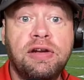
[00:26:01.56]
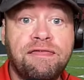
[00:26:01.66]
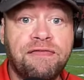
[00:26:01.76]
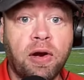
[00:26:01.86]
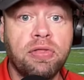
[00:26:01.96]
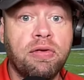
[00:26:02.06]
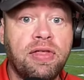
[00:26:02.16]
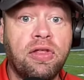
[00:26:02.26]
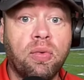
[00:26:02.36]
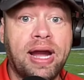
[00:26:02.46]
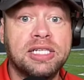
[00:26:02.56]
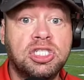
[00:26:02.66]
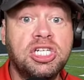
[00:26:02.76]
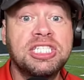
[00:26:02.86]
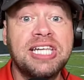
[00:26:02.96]
further than the rest,
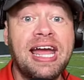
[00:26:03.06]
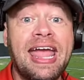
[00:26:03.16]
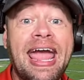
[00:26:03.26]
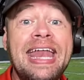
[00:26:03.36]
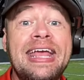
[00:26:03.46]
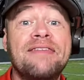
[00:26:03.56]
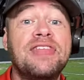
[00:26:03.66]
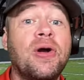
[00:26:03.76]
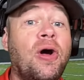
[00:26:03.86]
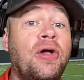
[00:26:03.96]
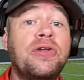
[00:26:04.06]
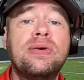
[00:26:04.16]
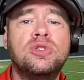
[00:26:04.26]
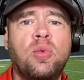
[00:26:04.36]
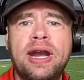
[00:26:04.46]
just like any of the
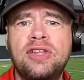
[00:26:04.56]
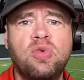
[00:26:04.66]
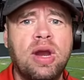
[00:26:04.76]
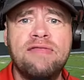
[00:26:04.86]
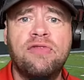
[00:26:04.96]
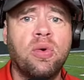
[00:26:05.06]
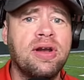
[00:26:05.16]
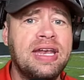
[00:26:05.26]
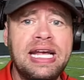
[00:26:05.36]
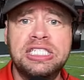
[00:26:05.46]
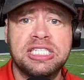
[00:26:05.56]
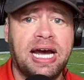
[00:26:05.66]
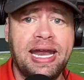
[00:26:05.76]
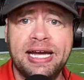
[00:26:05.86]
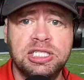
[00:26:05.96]
all-new 2024
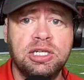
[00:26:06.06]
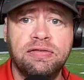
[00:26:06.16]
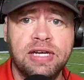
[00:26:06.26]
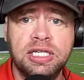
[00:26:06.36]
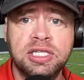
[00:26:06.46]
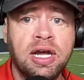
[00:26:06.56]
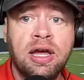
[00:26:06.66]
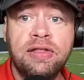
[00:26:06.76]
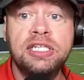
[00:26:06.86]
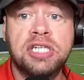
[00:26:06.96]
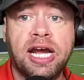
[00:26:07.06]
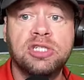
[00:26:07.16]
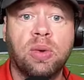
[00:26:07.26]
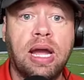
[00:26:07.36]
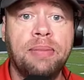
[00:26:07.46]
Nissan SUVs, these
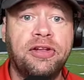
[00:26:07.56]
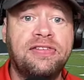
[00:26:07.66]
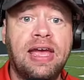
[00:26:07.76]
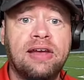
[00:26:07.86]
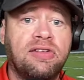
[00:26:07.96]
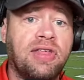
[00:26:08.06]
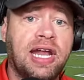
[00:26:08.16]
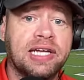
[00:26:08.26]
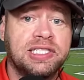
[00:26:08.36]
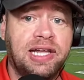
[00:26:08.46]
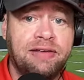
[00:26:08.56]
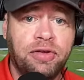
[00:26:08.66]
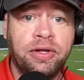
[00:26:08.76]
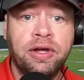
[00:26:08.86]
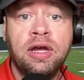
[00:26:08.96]
guys were able to take it to the next
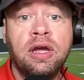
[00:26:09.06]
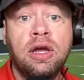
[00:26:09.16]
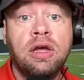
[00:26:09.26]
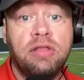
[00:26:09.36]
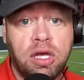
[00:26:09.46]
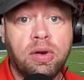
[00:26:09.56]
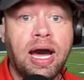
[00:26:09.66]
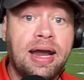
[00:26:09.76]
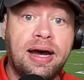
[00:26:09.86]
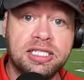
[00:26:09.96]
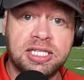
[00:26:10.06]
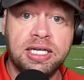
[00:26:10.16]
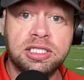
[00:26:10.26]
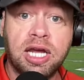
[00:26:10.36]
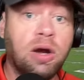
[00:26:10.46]
level. The Yukon
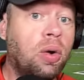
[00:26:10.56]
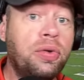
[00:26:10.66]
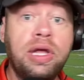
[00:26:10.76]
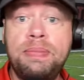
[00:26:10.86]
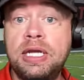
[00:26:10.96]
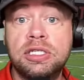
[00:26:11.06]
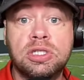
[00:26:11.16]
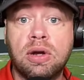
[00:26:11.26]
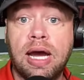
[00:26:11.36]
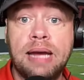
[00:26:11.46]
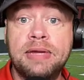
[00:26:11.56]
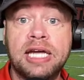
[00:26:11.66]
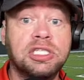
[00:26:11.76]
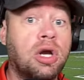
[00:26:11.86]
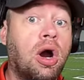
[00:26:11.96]
Huskies can only be described
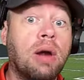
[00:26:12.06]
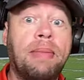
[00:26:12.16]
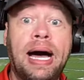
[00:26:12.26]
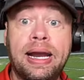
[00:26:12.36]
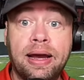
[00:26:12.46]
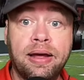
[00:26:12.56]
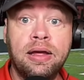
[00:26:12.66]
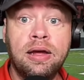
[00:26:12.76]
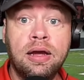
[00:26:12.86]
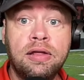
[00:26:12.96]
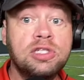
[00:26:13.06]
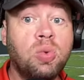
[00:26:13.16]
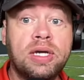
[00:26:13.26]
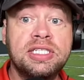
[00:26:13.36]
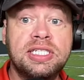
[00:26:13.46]
as an armada. This
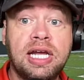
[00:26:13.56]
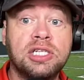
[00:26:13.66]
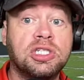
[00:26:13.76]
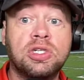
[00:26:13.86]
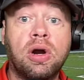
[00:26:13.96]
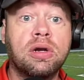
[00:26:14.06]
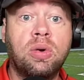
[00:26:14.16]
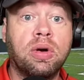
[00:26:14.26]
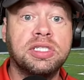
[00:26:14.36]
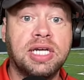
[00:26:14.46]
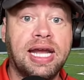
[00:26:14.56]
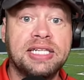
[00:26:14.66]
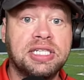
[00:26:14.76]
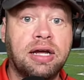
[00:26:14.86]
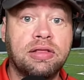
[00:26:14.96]
one seed is as hardcore as it
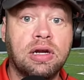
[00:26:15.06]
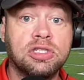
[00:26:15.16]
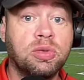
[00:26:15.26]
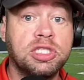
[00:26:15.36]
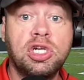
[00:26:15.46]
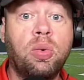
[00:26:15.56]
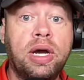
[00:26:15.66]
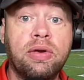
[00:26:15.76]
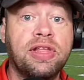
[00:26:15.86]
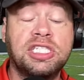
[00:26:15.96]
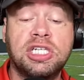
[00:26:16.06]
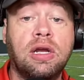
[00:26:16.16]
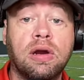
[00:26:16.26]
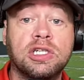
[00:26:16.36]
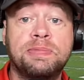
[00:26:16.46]
gets out there, so it's no wonder they
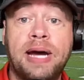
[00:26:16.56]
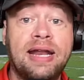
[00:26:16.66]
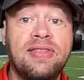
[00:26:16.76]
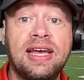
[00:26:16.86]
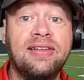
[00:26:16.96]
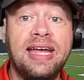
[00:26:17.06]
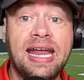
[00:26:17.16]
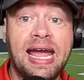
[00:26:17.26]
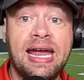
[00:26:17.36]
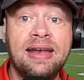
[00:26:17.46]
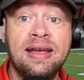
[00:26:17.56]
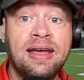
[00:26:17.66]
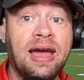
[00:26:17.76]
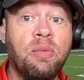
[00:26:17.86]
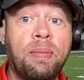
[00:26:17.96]
secured a spot in the Elite Eight
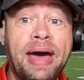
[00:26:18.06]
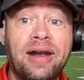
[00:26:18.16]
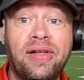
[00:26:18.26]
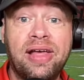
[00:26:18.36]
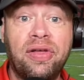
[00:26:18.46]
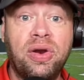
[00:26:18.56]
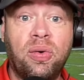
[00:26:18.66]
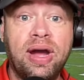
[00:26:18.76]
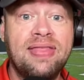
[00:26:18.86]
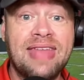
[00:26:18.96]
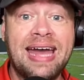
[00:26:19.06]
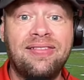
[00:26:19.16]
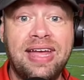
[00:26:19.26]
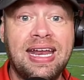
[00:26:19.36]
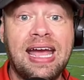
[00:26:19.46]
and will battle Illinois in that
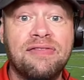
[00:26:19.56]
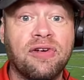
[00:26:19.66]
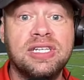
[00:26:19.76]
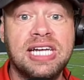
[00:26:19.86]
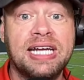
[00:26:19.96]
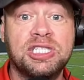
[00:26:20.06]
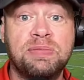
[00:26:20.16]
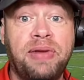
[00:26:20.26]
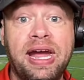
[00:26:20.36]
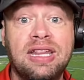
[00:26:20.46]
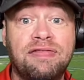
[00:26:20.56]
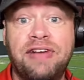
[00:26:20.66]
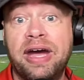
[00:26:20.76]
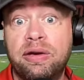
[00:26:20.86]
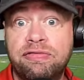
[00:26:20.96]
Elite Eight for a chance to play in the
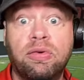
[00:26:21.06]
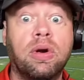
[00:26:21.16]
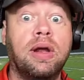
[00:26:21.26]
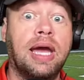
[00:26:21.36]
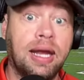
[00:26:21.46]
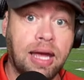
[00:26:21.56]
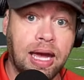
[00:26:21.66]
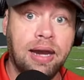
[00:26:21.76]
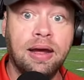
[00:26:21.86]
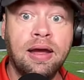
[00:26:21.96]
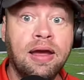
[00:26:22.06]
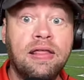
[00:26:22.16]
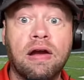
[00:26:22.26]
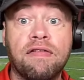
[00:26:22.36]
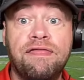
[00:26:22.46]
Final Four yet again.
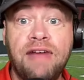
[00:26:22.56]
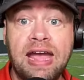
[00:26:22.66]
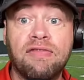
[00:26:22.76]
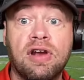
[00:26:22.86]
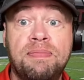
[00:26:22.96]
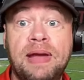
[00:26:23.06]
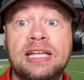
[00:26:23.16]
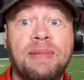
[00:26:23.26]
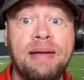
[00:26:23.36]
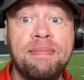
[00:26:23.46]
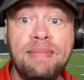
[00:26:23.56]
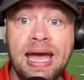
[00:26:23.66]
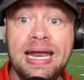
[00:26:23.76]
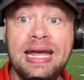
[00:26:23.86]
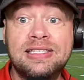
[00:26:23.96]
They're a favorite picked by
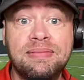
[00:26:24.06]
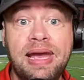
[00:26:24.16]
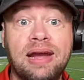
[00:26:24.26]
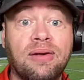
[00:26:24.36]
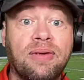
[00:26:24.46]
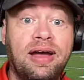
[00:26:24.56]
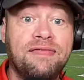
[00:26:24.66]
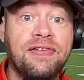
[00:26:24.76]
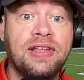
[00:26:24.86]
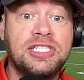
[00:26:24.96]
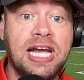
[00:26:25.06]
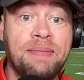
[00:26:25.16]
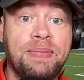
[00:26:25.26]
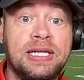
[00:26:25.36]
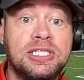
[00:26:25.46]
many to make a run for the
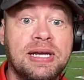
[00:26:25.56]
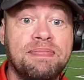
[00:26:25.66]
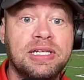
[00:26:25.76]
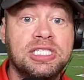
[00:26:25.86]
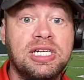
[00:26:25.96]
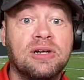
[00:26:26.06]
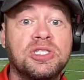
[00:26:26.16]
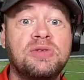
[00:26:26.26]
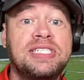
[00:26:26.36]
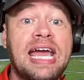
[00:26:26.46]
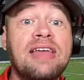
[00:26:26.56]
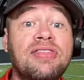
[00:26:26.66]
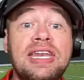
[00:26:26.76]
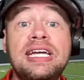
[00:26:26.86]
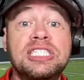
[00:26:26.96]
championship this year, so take
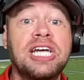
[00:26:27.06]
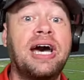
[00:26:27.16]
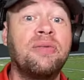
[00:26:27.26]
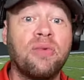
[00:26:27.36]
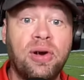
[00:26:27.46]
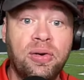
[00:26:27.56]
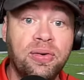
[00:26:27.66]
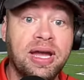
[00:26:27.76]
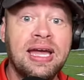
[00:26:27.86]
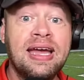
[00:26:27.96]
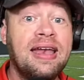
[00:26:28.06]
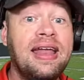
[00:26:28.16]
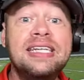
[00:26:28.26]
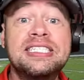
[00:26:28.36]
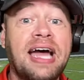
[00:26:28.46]
the Nissan Rogue,
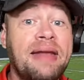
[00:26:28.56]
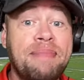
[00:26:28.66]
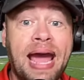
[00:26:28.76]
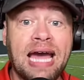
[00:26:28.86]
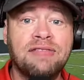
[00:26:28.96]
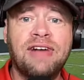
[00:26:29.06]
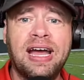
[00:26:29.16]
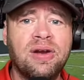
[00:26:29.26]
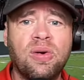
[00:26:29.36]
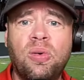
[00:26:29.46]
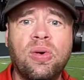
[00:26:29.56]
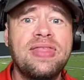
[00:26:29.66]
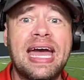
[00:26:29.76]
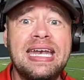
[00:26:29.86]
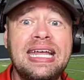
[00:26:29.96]
Nissan Pathfinder, or
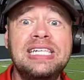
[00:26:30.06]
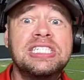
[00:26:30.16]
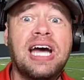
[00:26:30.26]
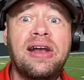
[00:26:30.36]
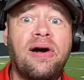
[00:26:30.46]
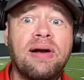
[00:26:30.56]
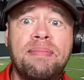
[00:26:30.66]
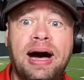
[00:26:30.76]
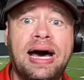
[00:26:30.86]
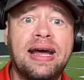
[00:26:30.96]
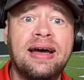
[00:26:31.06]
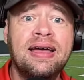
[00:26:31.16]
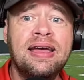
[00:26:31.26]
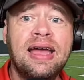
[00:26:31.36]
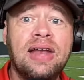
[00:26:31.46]
that Nissan Armada,
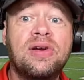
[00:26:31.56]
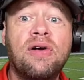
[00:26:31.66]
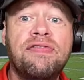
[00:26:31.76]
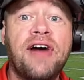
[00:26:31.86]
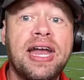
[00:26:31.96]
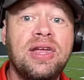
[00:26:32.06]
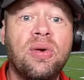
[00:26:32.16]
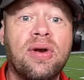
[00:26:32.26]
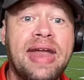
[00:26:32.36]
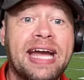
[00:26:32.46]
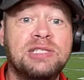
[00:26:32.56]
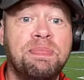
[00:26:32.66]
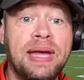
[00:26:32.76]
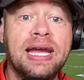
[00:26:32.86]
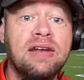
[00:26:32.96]
and go find your next
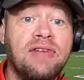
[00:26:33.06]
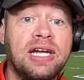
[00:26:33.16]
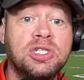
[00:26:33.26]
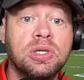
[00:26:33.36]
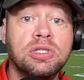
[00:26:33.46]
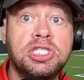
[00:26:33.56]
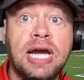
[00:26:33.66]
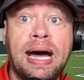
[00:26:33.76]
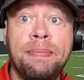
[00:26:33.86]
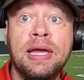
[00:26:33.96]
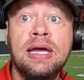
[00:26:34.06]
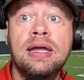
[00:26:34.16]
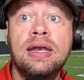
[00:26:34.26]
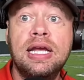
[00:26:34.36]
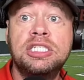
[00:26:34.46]
big adventure. Shop
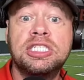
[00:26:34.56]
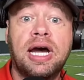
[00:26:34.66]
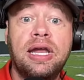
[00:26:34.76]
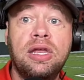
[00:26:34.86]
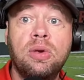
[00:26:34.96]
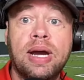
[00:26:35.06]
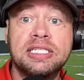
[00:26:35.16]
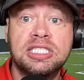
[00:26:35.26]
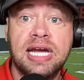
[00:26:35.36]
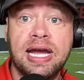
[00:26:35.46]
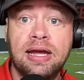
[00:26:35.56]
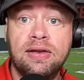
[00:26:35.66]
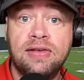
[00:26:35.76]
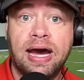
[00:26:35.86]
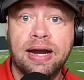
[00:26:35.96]

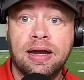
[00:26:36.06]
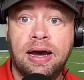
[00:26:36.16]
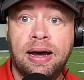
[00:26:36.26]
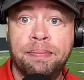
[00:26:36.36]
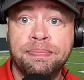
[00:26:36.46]
NissanUSA.com.